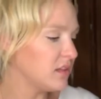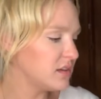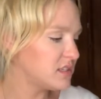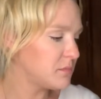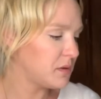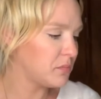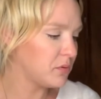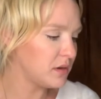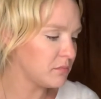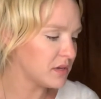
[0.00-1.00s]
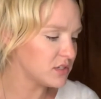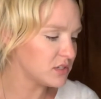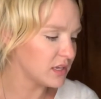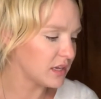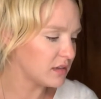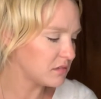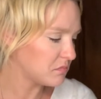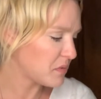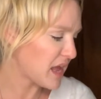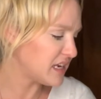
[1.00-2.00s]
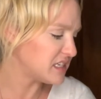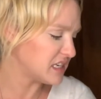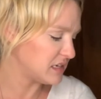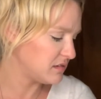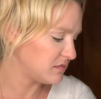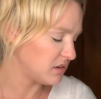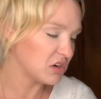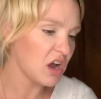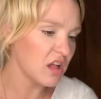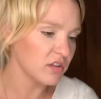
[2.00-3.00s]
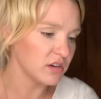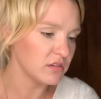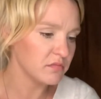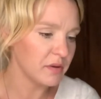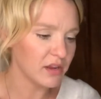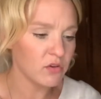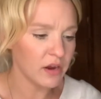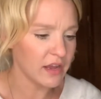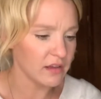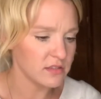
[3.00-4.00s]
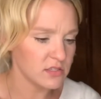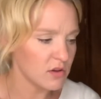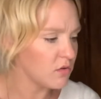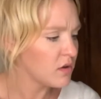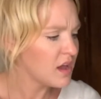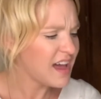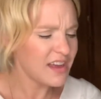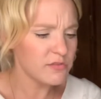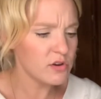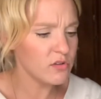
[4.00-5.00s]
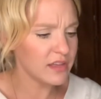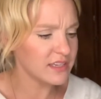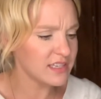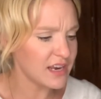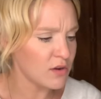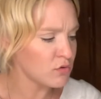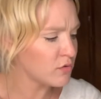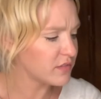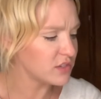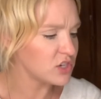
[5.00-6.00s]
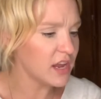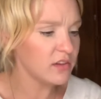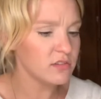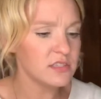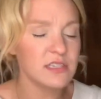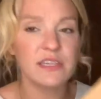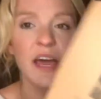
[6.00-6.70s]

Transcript: be pretty much like painted or colored by crayon. So I don't know, like I said, I don't know if the child did that